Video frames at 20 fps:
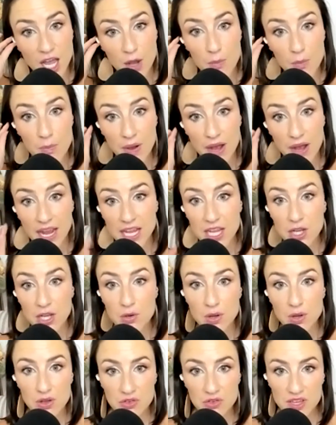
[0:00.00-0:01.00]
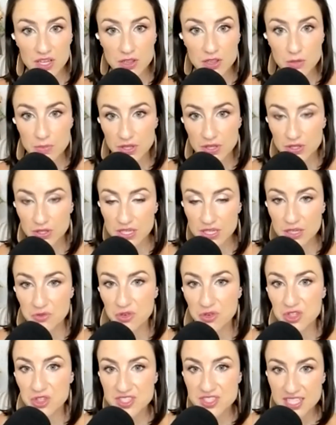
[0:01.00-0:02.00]
bioavailability
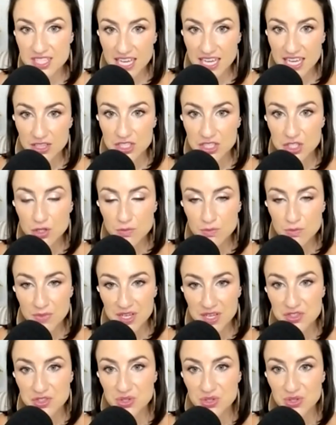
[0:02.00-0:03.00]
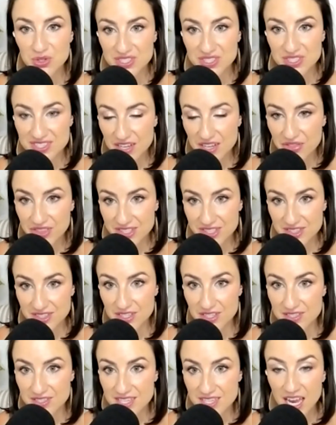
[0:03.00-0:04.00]
for skeletal muscle
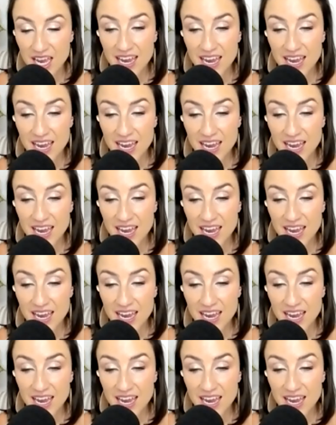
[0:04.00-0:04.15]
synthesis,